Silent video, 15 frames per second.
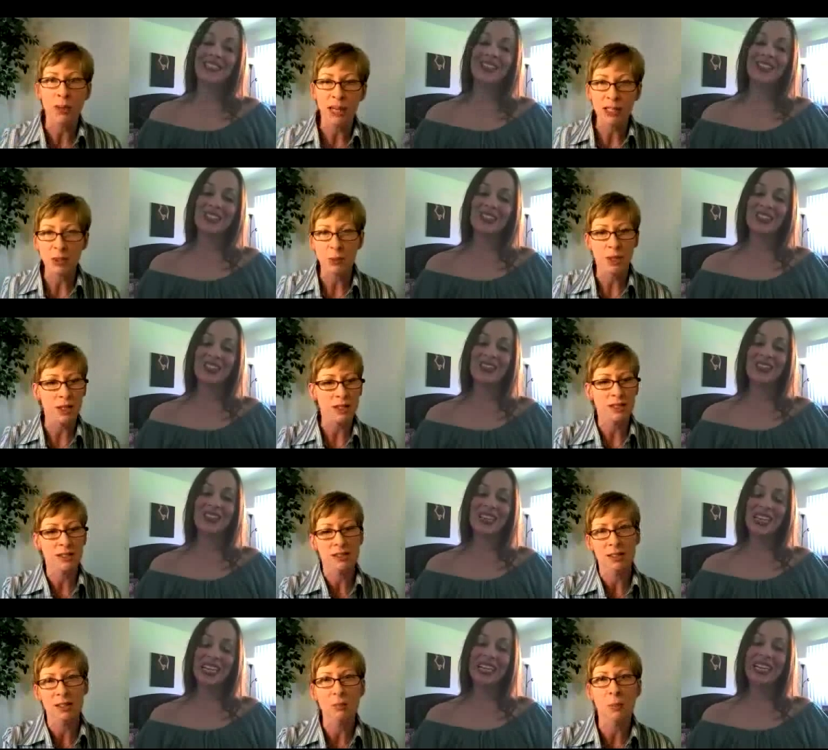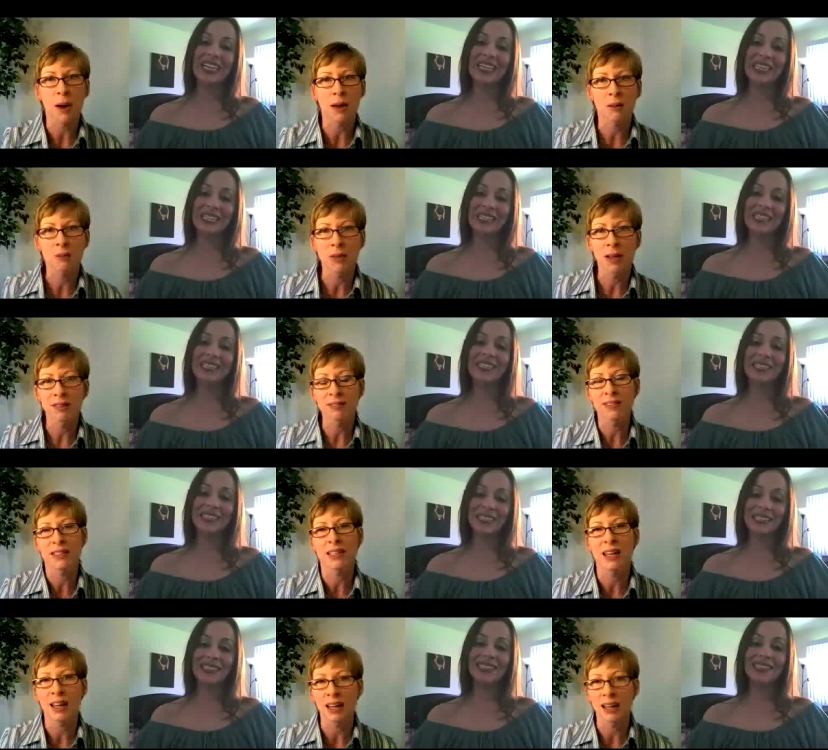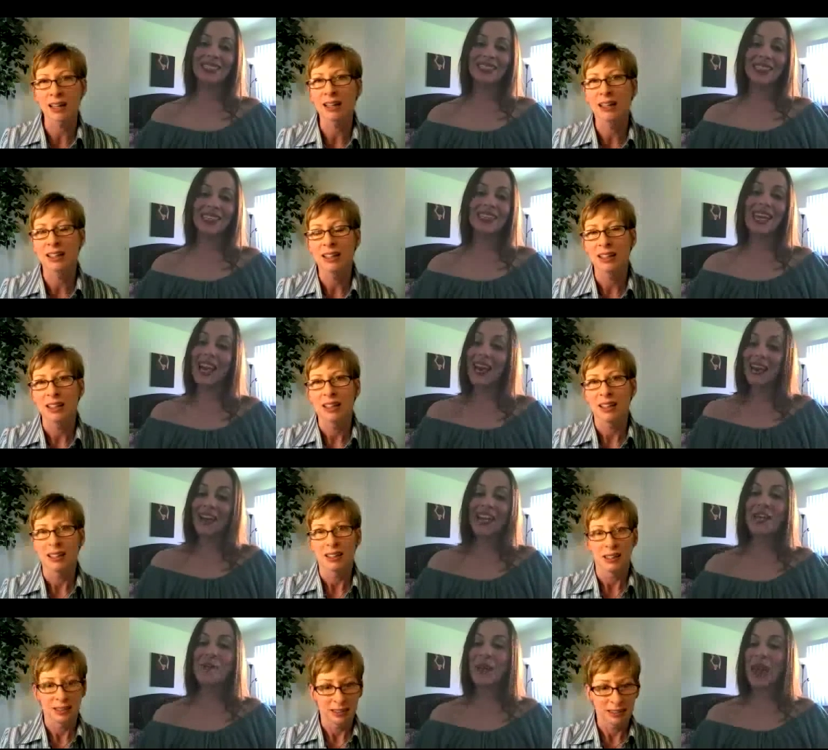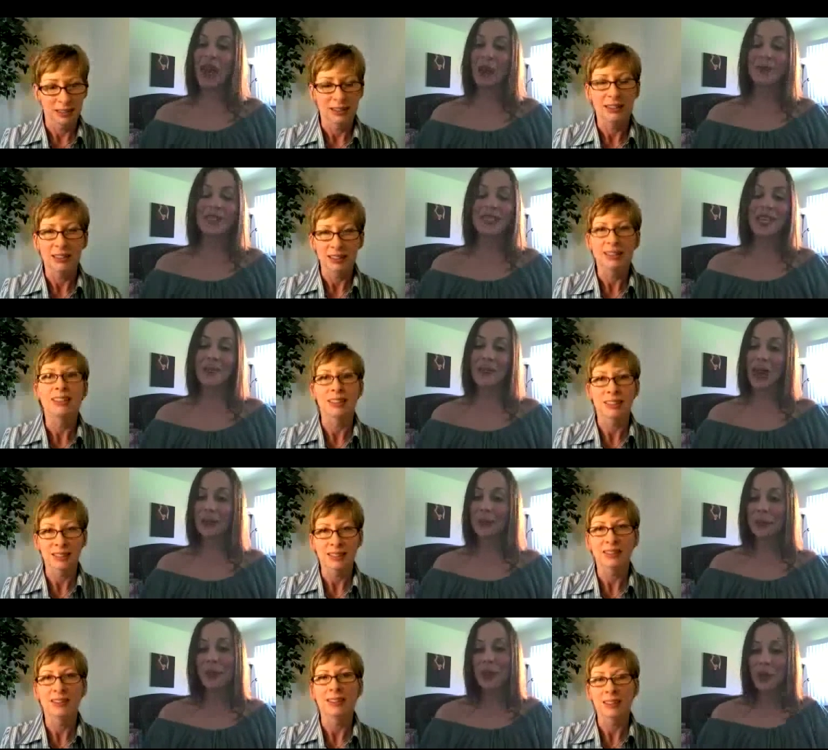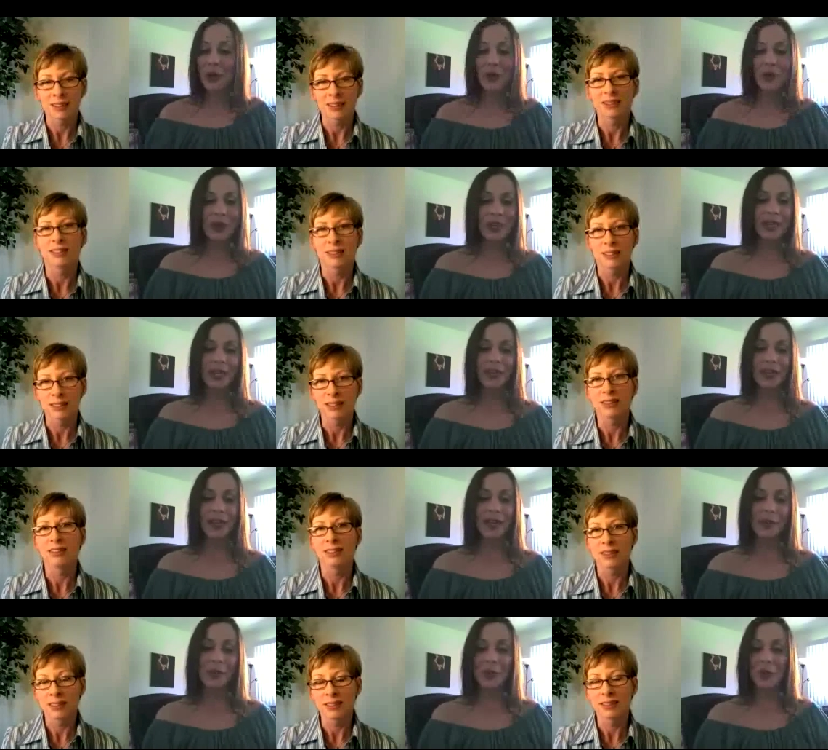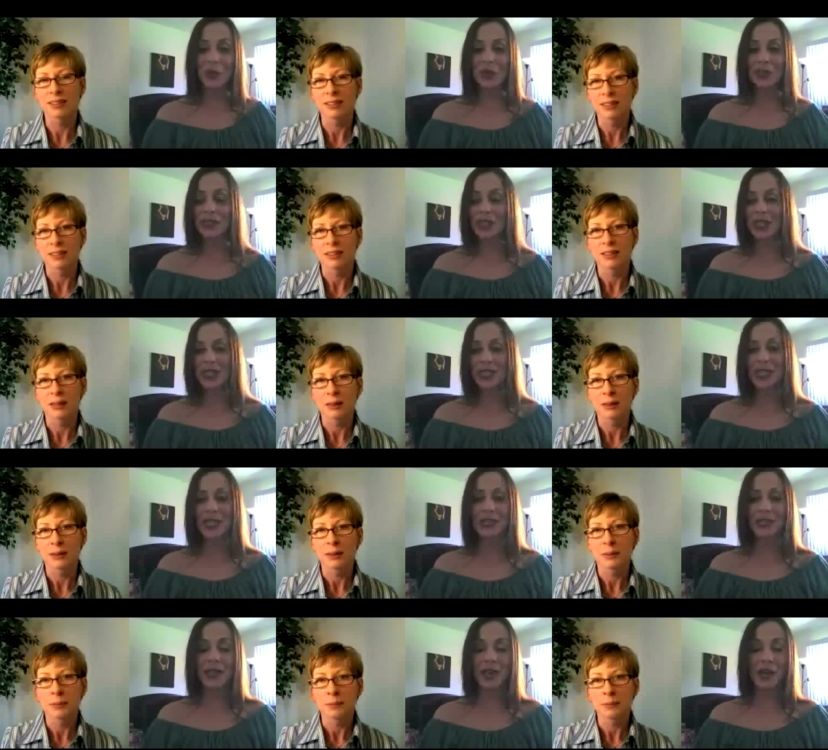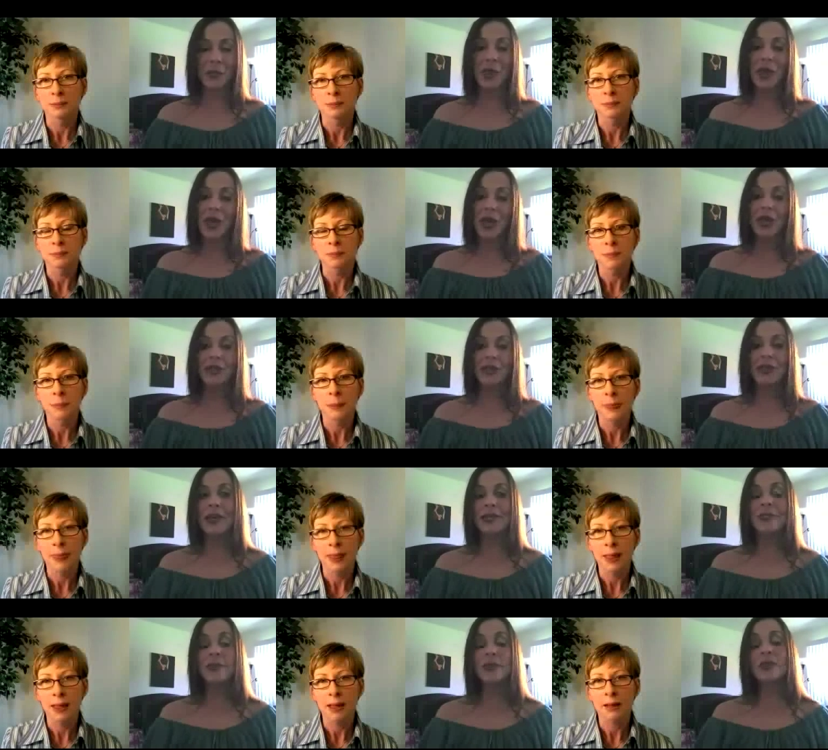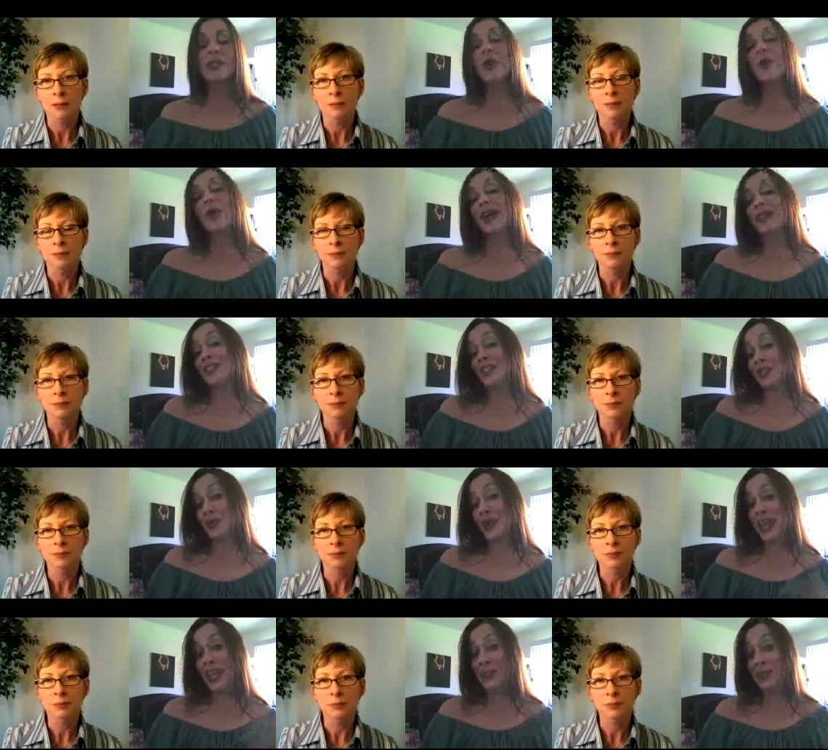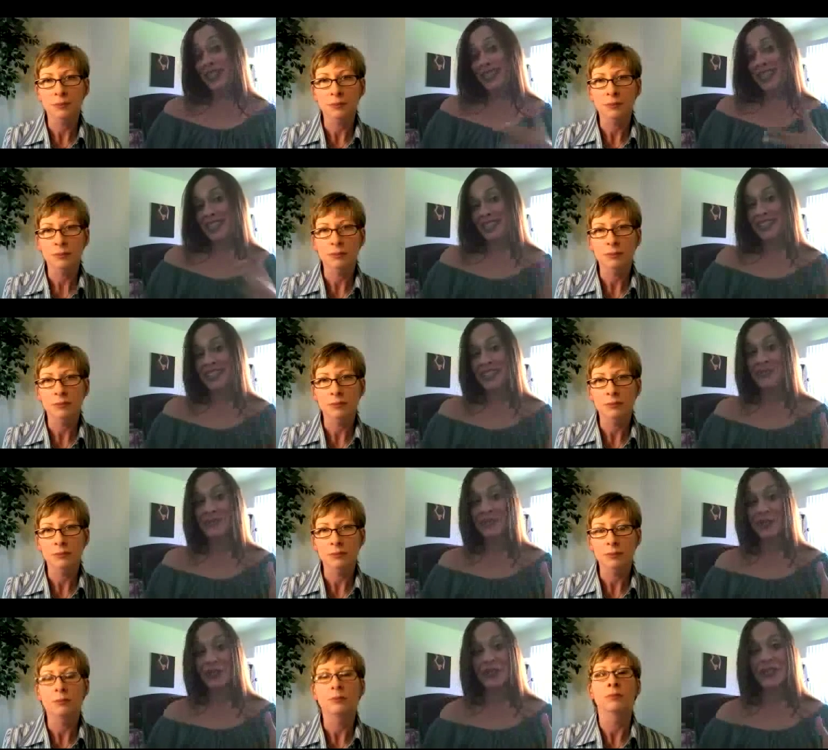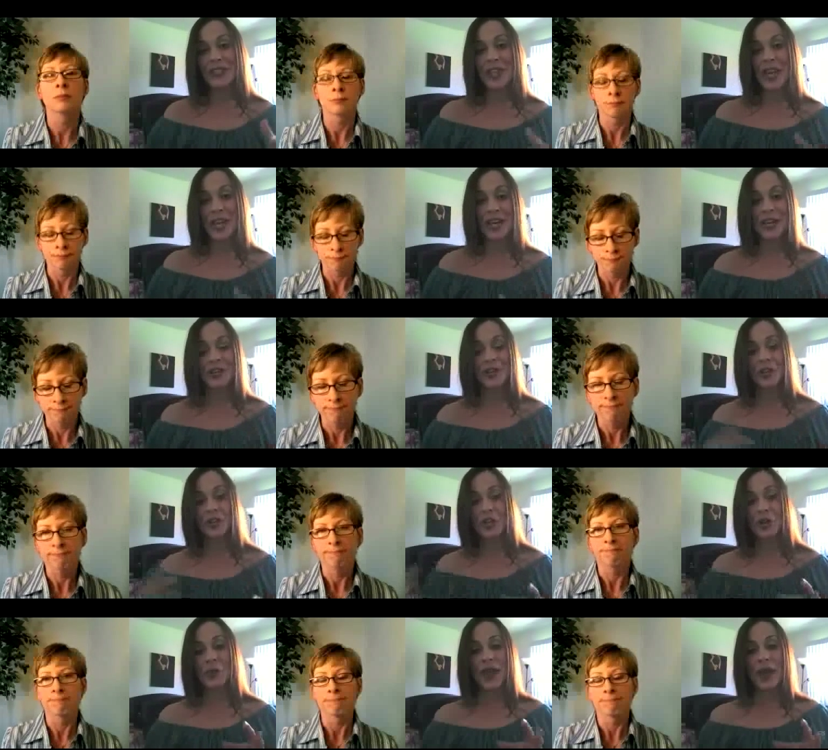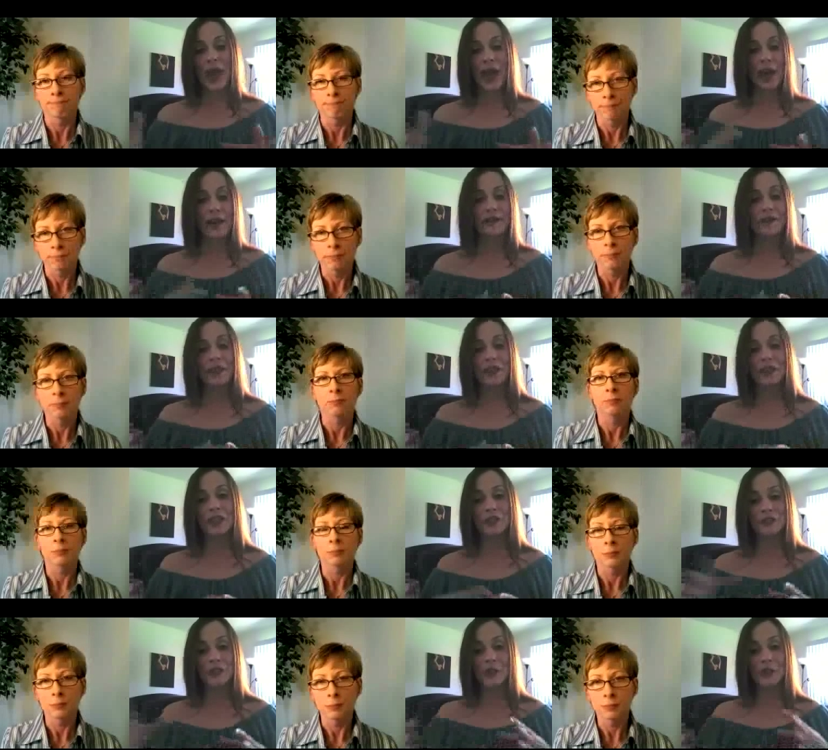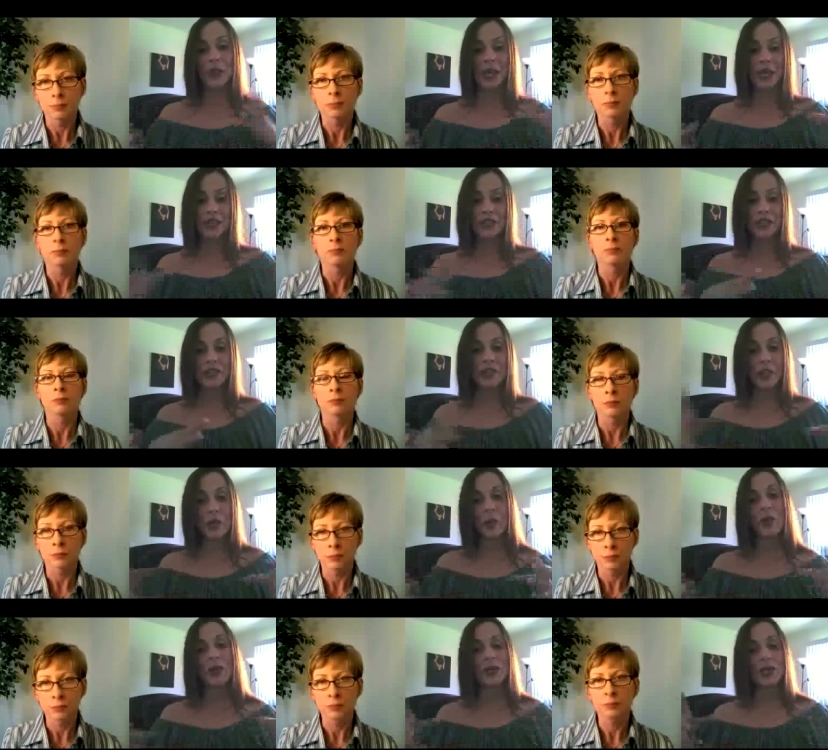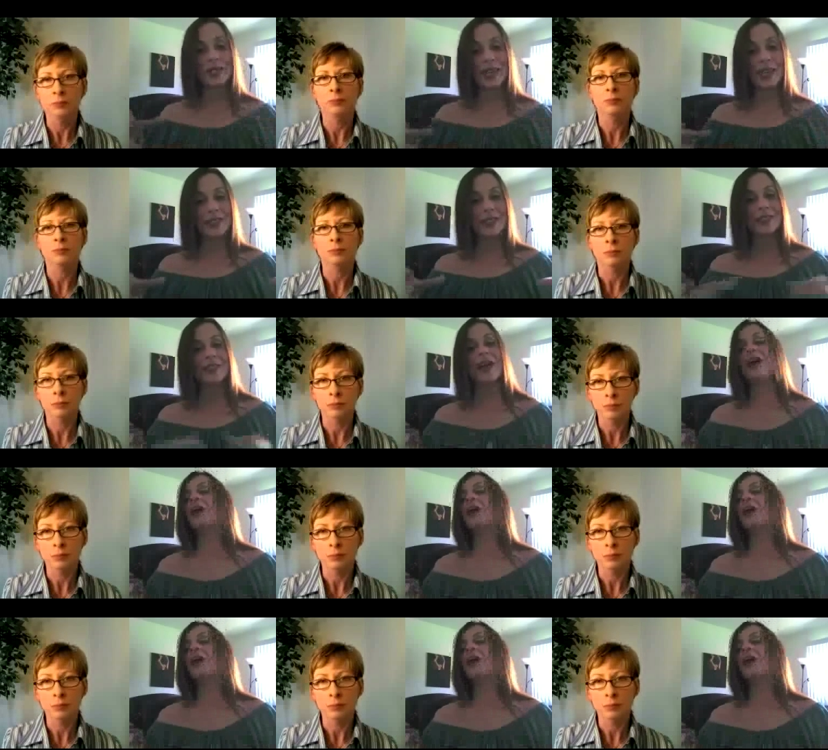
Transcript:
Speaker 1: page was and this
Speaker 2: bottom left. Yeah. Yeah, heat maps. Heat maps work great. Um, Google does it. Um, and it's really wise to do A B testing for your site. You know, you may have, you know, different pages that you want to test